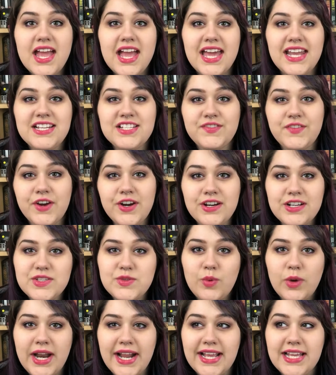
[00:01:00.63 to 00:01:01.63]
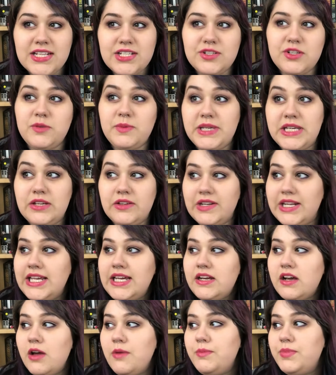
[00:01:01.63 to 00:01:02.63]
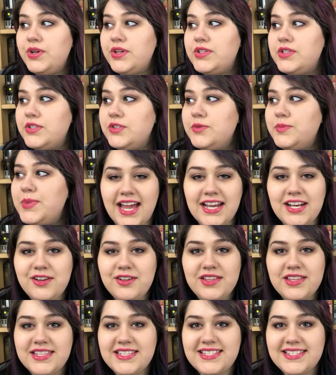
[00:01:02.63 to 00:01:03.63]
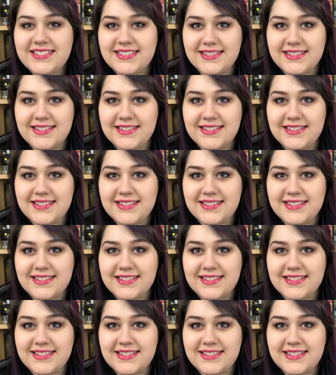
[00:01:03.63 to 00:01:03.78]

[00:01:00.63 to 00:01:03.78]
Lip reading: And as far as what I can do to be unique on Booktube, I know that this is